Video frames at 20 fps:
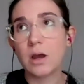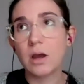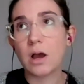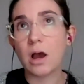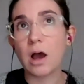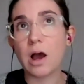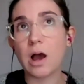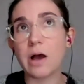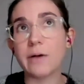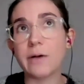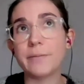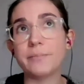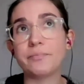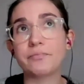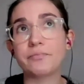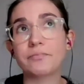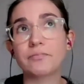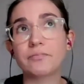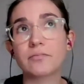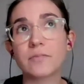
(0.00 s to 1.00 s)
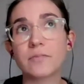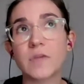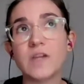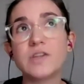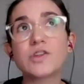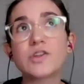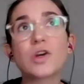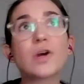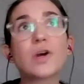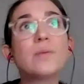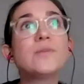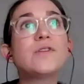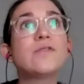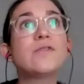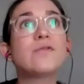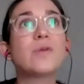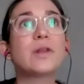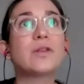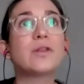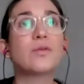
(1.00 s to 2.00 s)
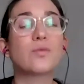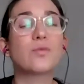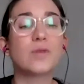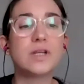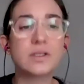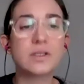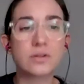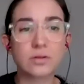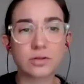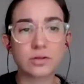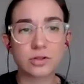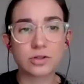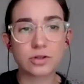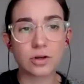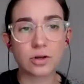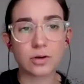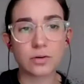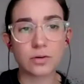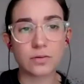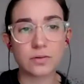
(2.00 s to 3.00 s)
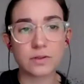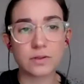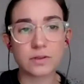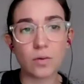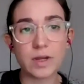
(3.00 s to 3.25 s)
Um, in terms of what the research shows,